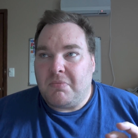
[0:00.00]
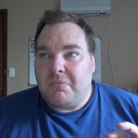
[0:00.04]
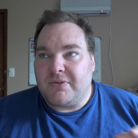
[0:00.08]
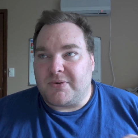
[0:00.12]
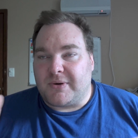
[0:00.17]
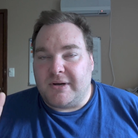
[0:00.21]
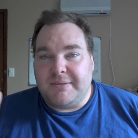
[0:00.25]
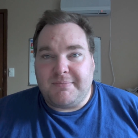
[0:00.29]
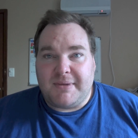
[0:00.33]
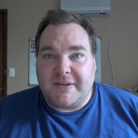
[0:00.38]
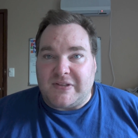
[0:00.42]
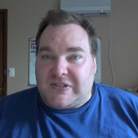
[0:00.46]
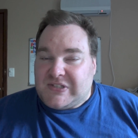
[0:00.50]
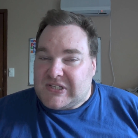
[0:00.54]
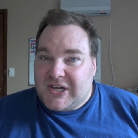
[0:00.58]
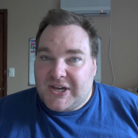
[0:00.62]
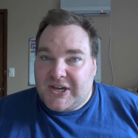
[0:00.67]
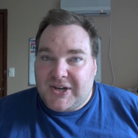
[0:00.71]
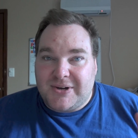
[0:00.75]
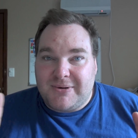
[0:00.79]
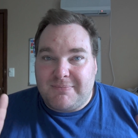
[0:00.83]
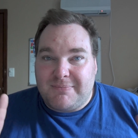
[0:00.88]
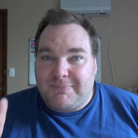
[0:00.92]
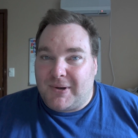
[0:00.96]
3 months
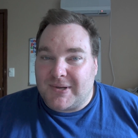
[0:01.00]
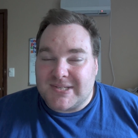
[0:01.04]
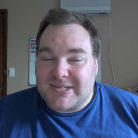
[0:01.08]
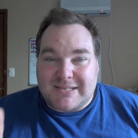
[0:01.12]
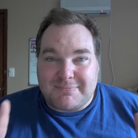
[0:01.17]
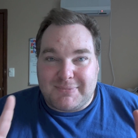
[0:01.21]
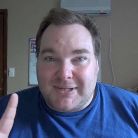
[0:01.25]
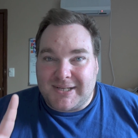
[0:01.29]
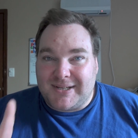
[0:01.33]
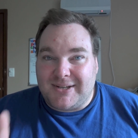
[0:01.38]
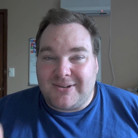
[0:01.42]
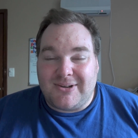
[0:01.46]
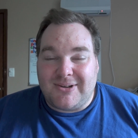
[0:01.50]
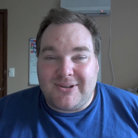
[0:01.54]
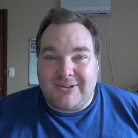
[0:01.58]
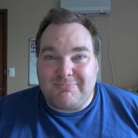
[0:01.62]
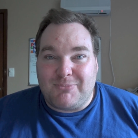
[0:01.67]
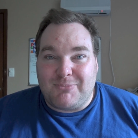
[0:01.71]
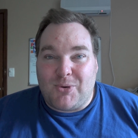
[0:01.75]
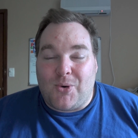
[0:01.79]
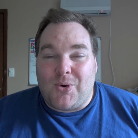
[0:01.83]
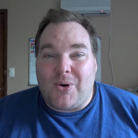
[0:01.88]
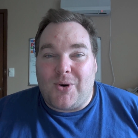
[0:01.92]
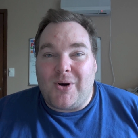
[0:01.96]
ago, possibly
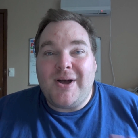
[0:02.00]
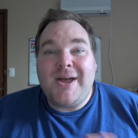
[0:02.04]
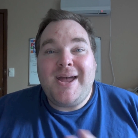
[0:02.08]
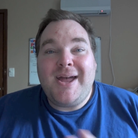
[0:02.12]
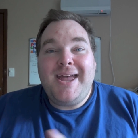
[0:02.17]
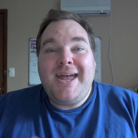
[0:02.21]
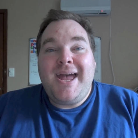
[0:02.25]
more.